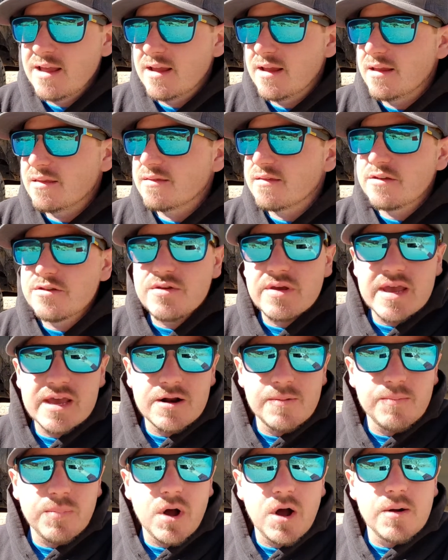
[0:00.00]
until you hit
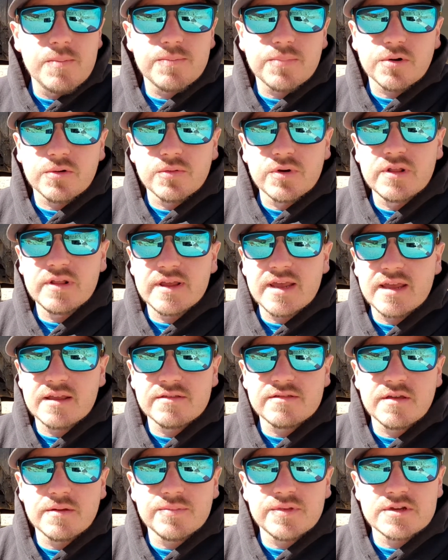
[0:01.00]
a bump or really hit
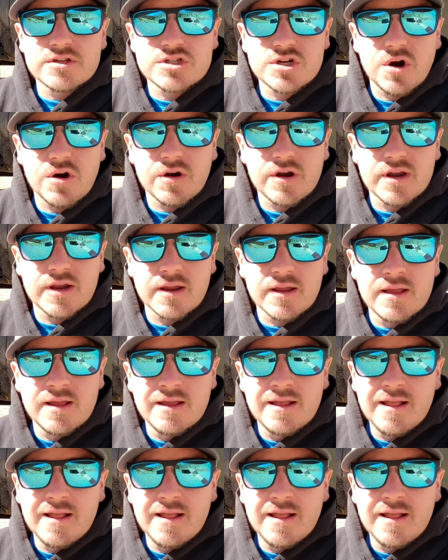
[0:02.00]
something jarring